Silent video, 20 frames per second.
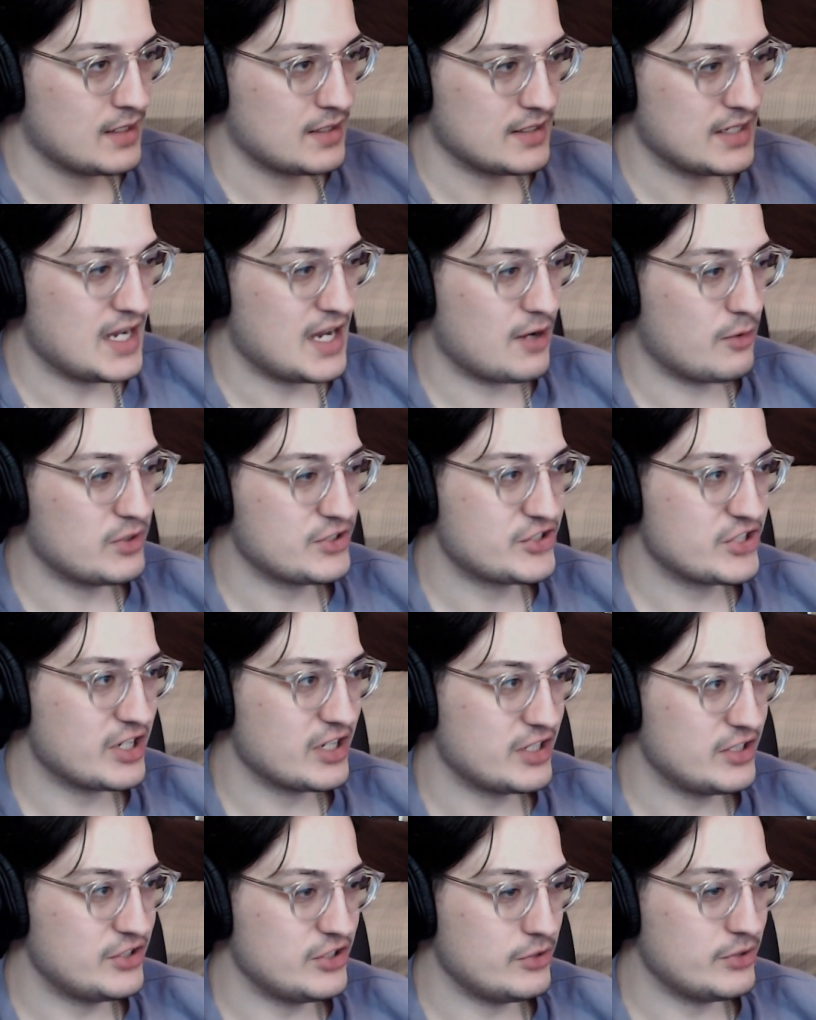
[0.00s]
Yeah, what you
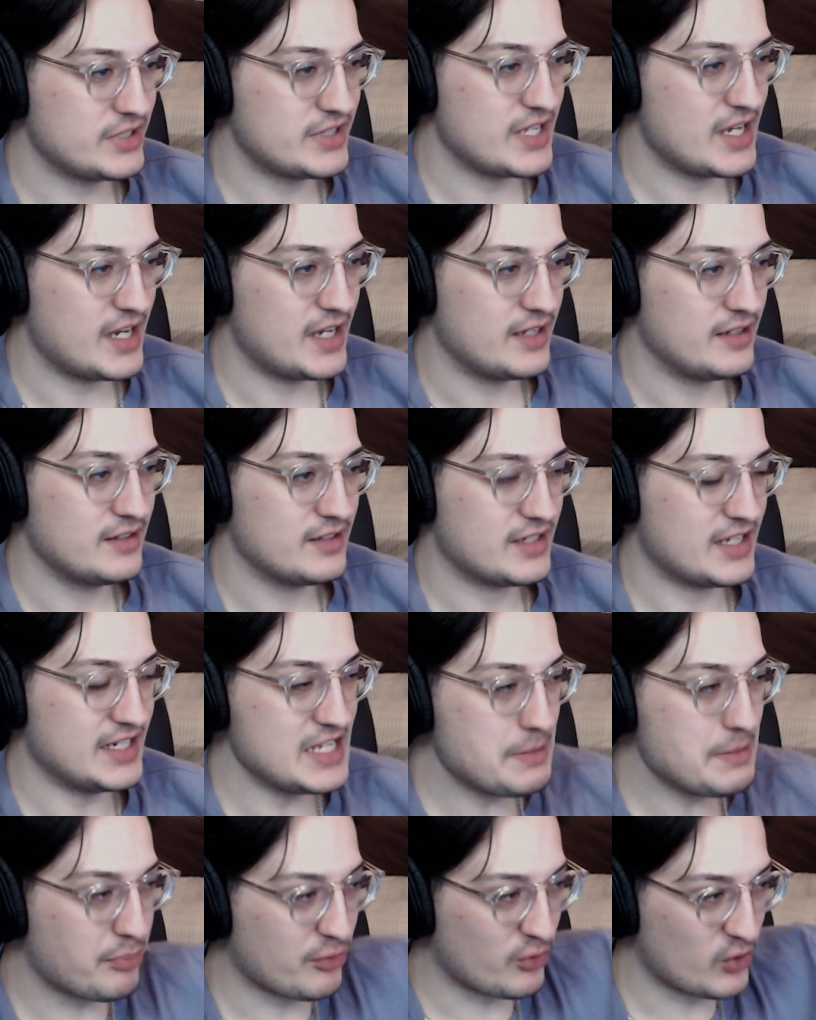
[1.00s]
gonna do with that? Can
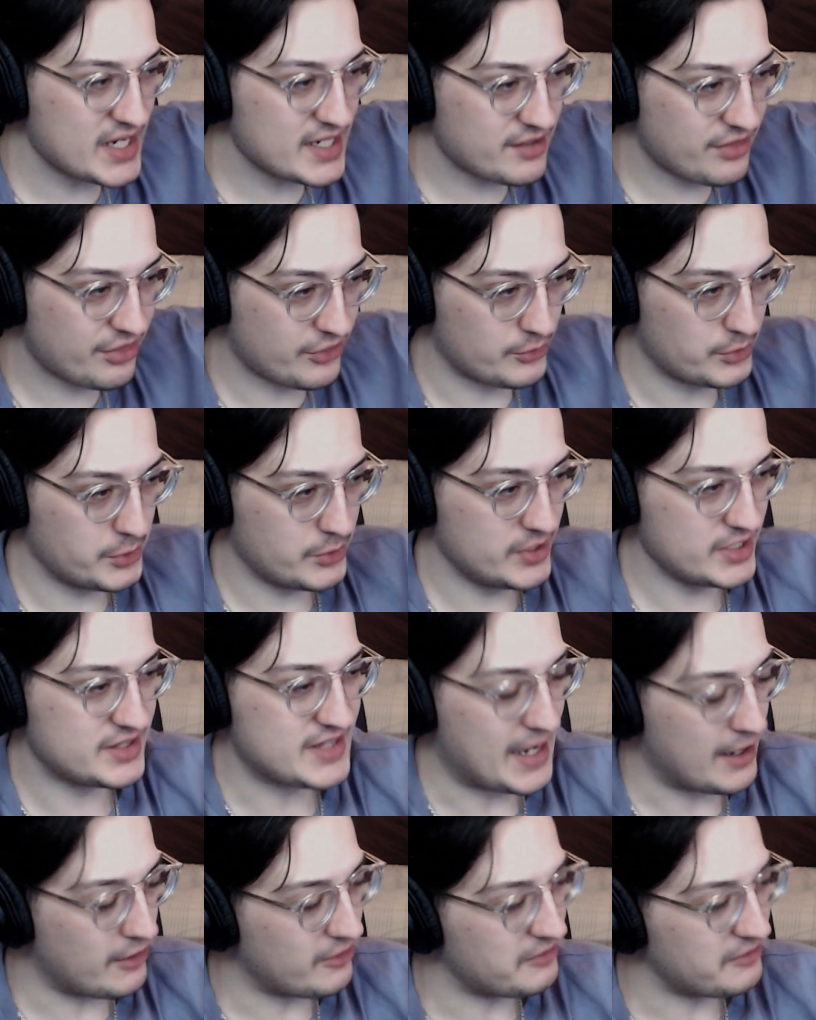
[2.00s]
he break through it? That